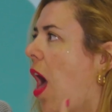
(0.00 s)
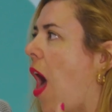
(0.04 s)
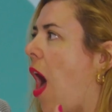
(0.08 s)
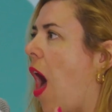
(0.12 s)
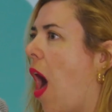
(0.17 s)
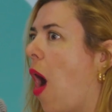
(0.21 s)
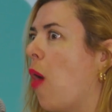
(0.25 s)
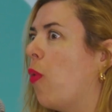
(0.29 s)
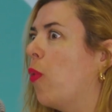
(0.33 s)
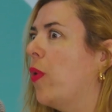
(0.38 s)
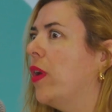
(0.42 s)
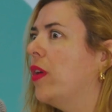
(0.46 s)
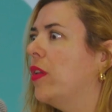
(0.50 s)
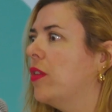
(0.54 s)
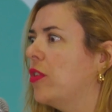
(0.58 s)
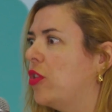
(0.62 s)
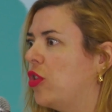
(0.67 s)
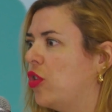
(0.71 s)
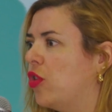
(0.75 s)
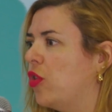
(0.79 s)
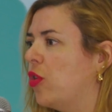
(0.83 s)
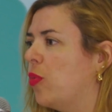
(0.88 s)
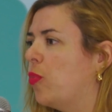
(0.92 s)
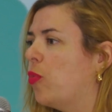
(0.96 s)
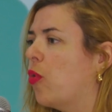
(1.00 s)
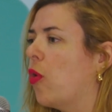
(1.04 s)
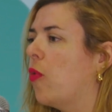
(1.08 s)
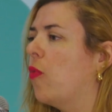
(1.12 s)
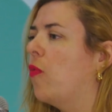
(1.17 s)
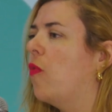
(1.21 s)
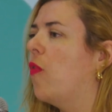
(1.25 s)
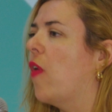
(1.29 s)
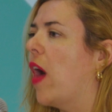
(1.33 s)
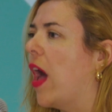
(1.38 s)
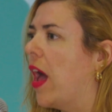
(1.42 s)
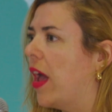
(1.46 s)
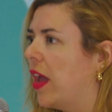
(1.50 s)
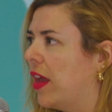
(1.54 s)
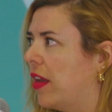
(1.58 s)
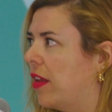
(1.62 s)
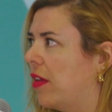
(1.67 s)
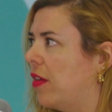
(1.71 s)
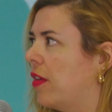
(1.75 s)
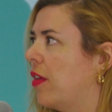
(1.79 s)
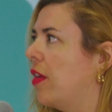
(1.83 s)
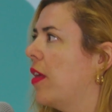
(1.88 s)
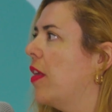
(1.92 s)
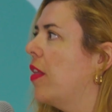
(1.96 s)
how will you
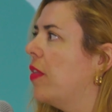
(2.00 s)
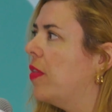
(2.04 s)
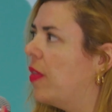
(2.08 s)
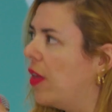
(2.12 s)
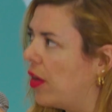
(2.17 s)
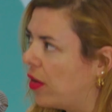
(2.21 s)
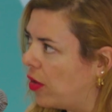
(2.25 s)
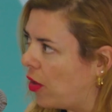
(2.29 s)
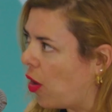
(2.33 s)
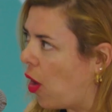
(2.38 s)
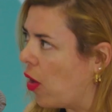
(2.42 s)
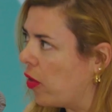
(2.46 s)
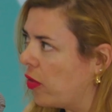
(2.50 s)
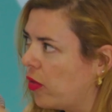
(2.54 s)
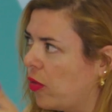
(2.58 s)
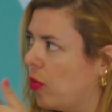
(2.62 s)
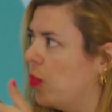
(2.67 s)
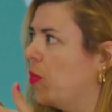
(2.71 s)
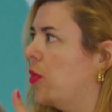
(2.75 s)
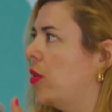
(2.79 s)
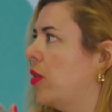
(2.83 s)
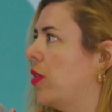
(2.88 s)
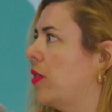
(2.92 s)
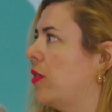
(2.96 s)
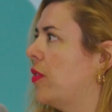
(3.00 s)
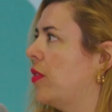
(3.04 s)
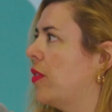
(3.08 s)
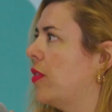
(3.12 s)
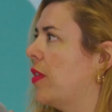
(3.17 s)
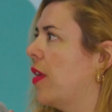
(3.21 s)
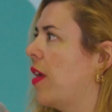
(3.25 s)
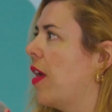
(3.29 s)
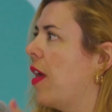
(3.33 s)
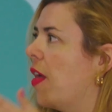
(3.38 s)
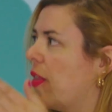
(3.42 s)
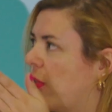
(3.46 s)
provide the customers